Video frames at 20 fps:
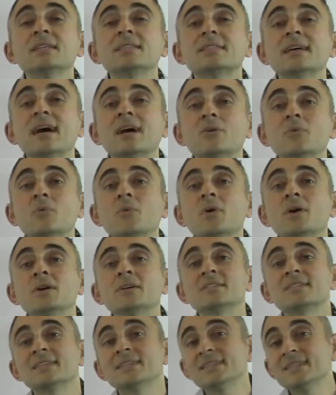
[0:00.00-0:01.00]
that
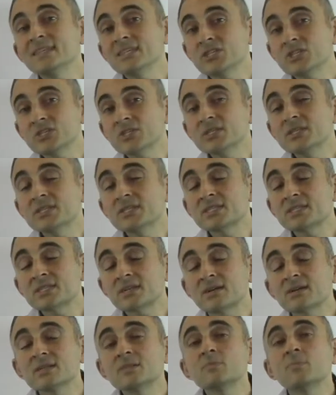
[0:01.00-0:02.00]
was initially
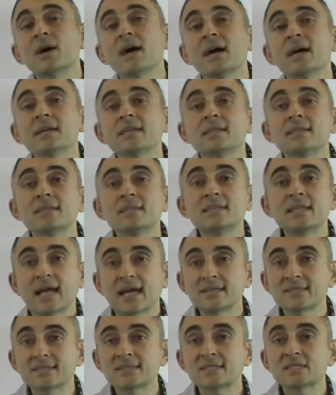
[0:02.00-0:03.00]
started by the
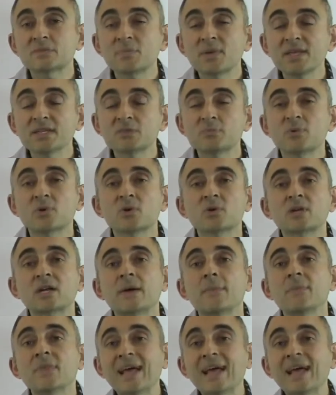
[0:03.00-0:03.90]
NASA space program.